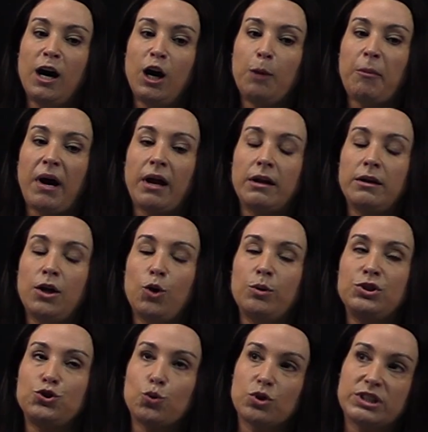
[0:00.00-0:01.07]
I know in
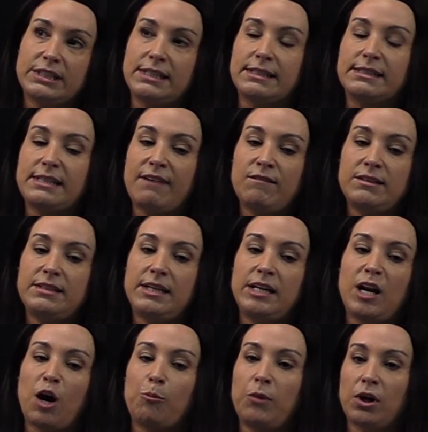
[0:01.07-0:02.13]
Georgia is 17.
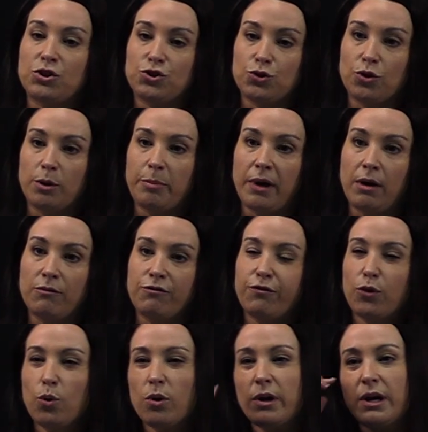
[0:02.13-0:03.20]
I'm not sure about
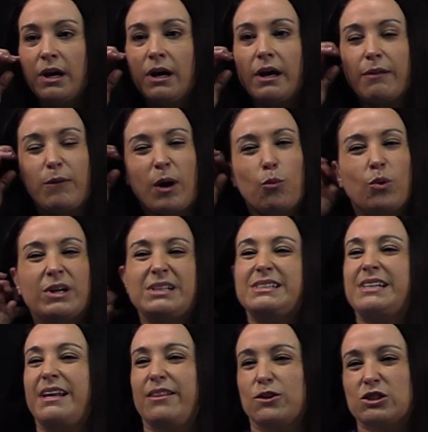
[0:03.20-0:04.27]
Florida. I want to
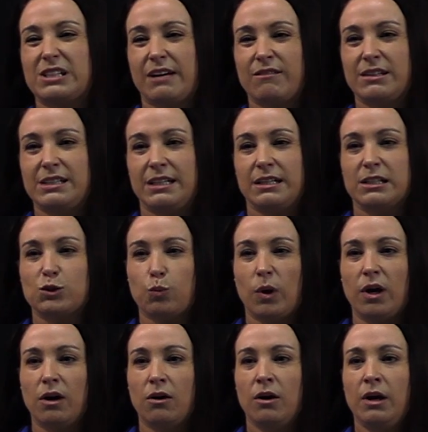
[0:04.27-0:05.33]
say they're 17 as
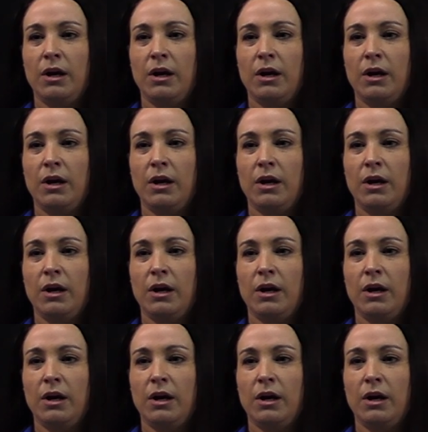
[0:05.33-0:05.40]
well.